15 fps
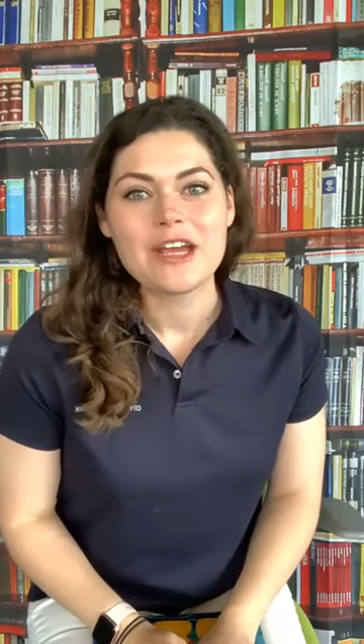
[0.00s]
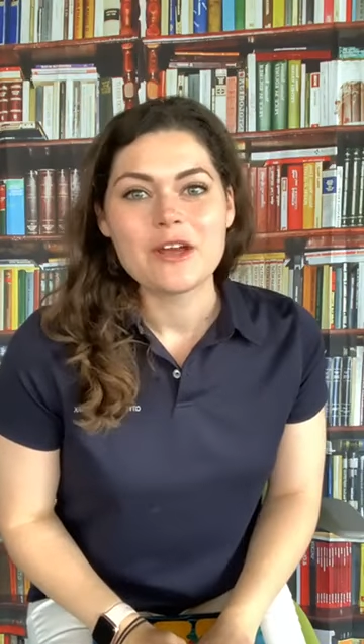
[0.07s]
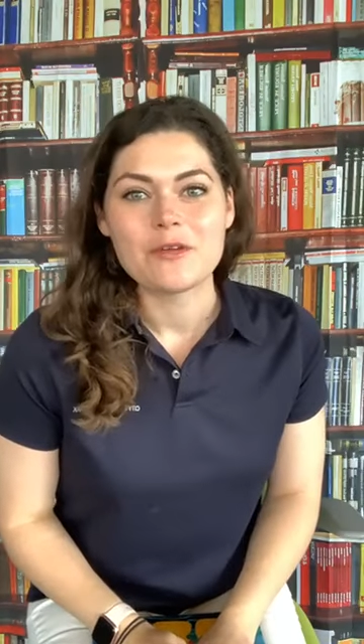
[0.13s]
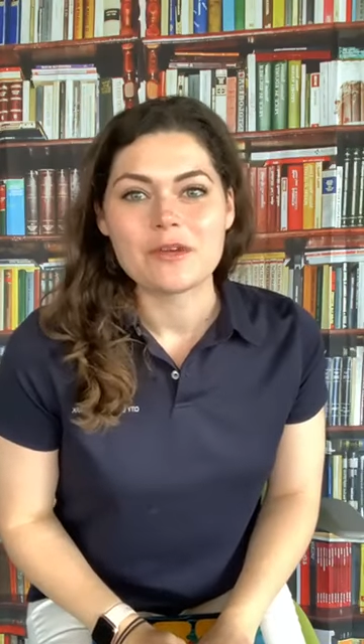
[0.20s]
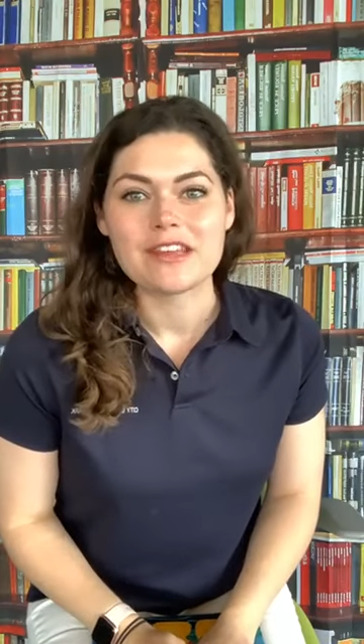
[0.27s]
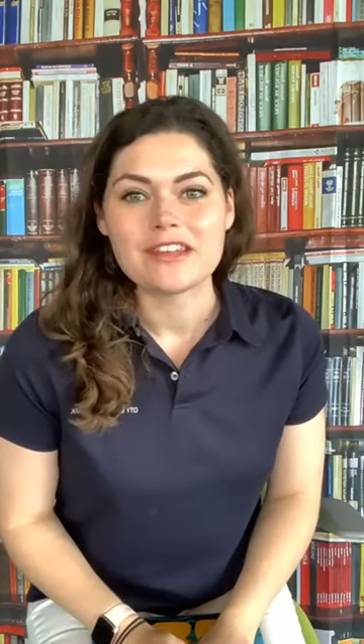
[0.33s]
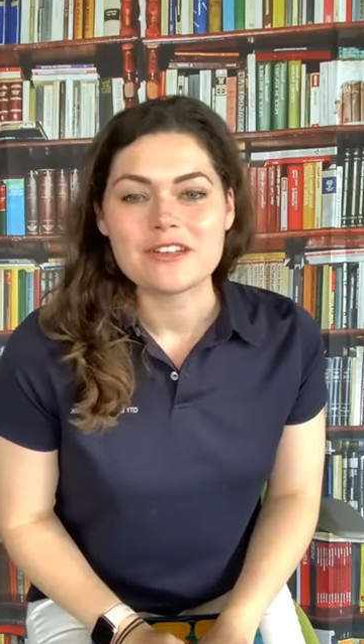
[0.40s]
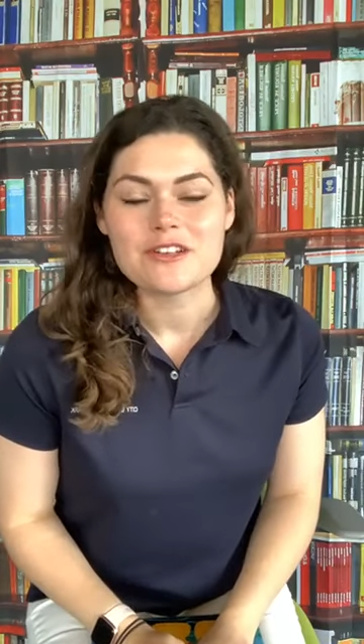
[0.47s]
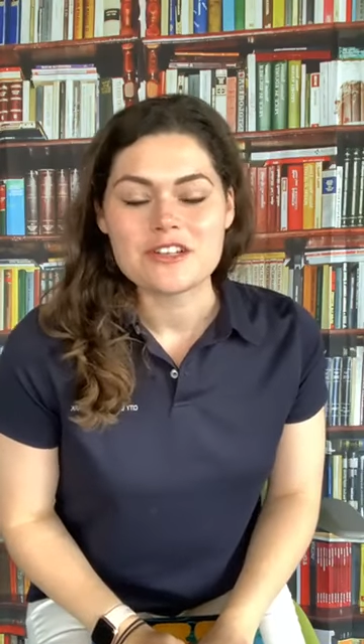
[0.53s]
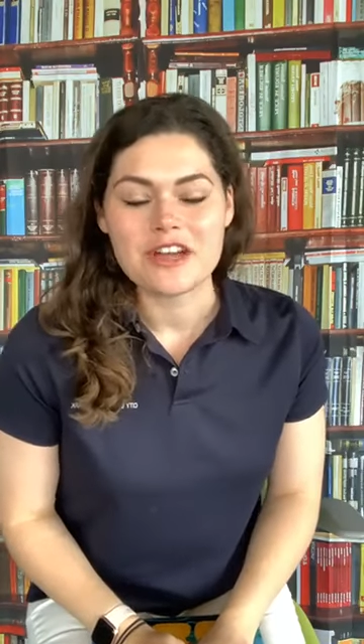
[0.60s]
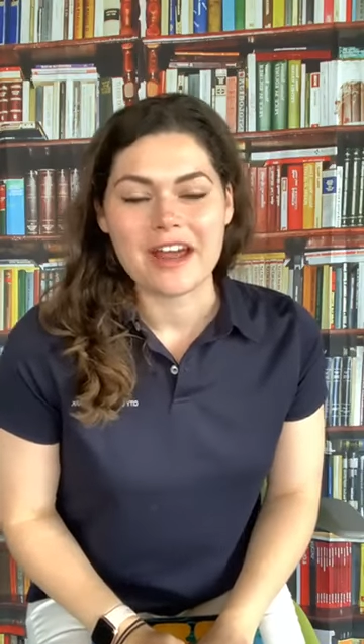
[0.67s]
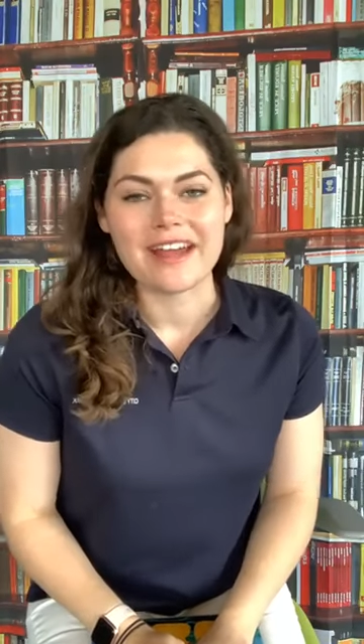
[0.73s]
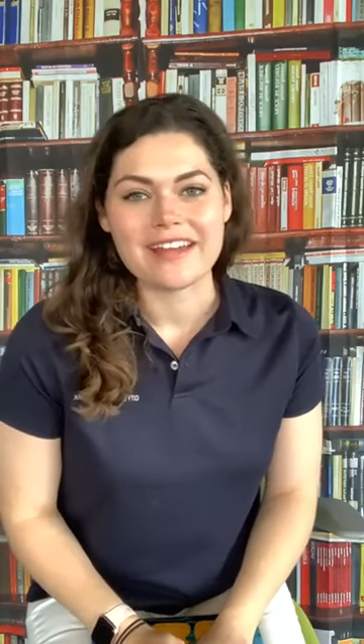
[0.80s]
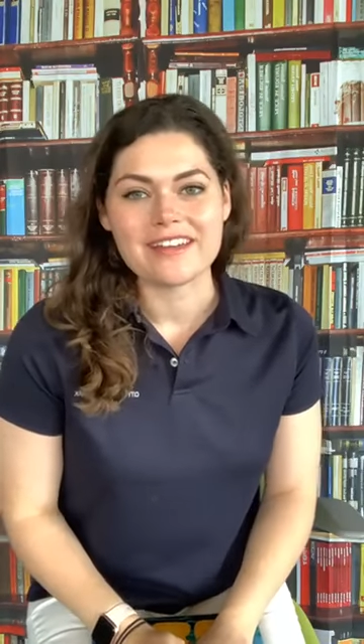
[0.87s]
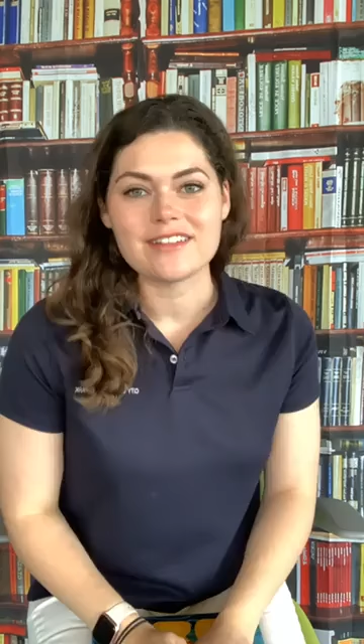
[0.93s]
with your
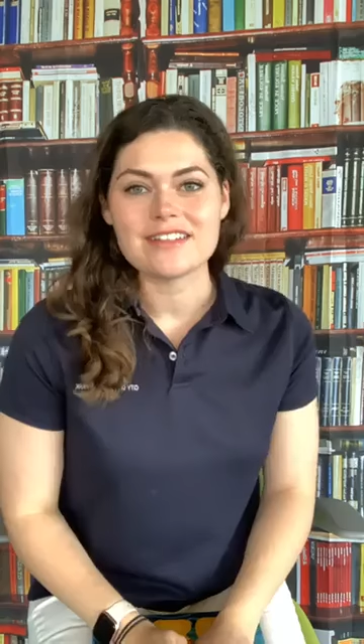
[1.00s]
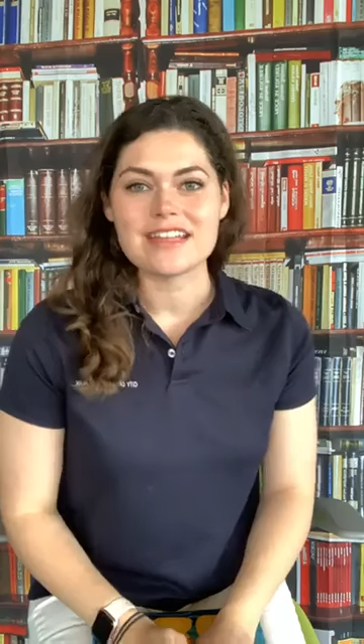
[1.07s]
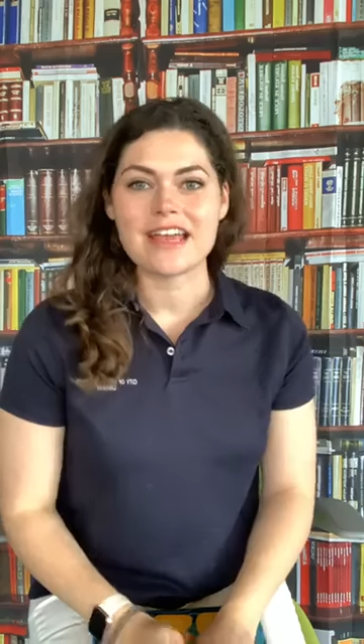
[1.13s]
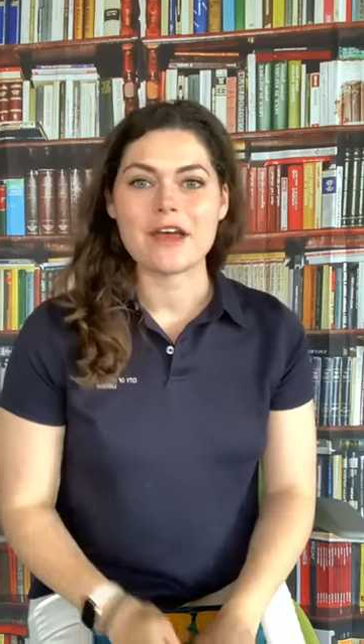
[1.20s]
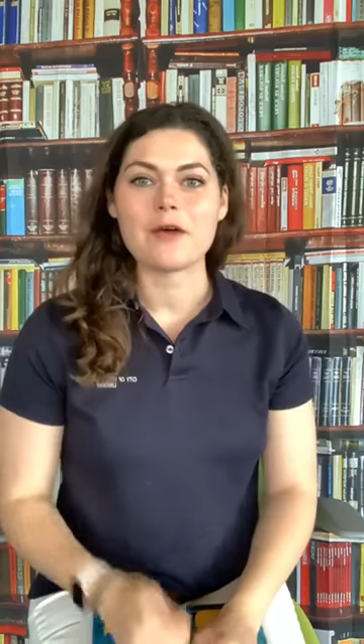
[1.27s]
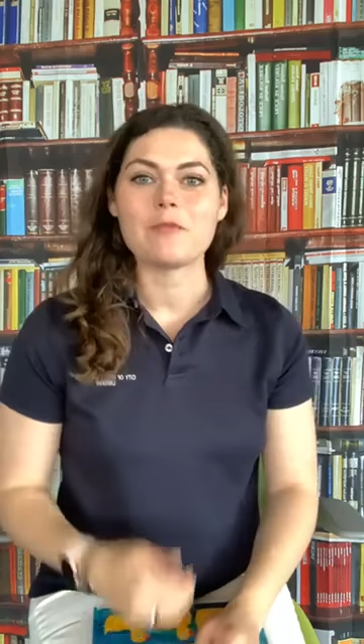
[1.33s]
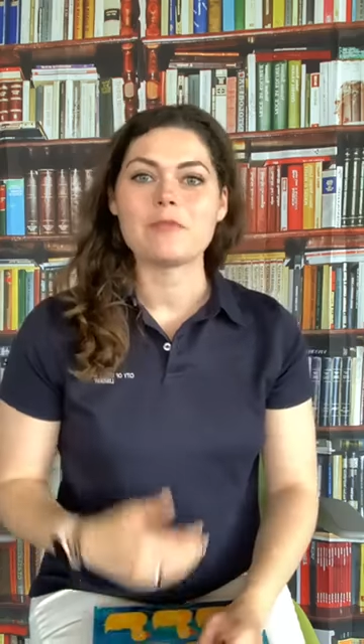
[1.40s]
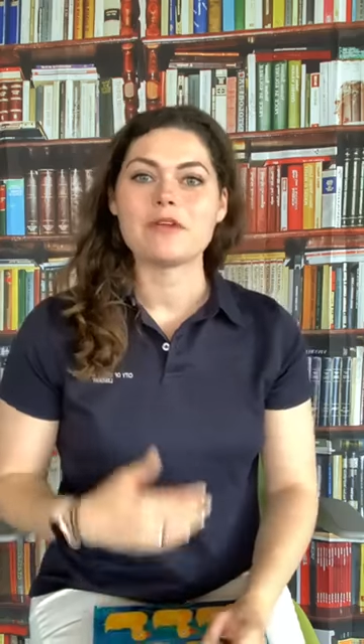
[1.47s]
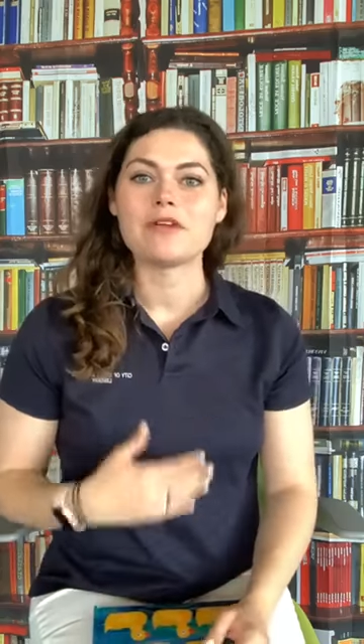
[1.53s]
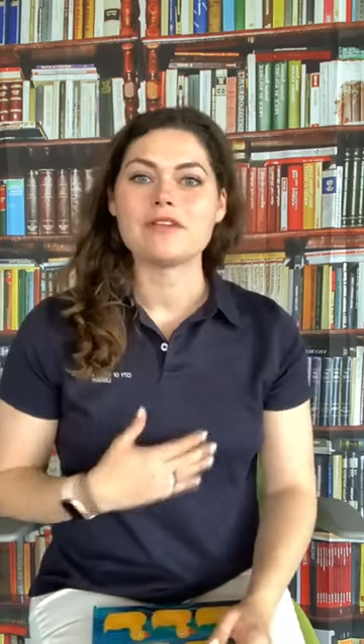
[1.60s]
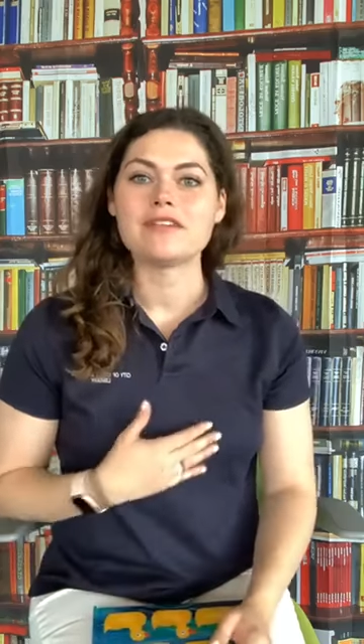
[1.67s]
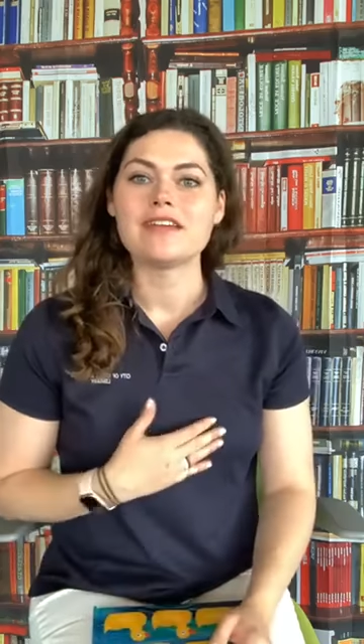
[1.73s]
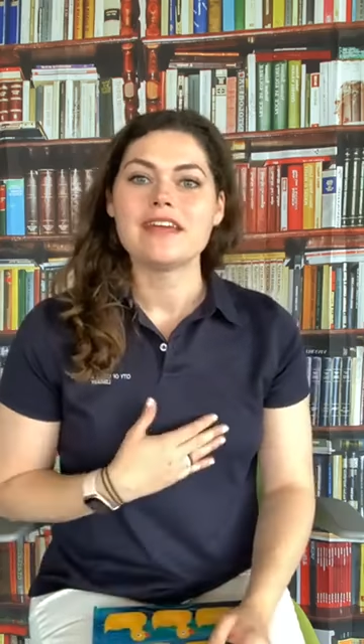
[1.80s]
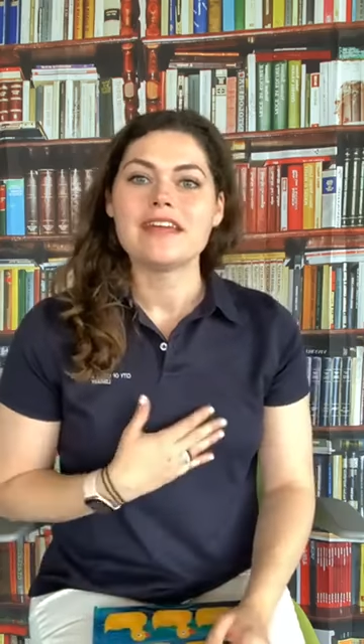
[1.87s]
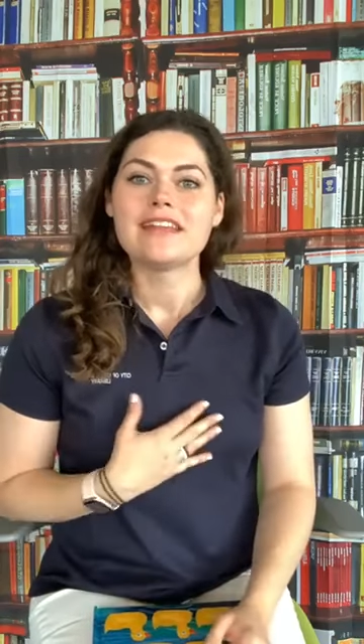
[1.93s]
child to help build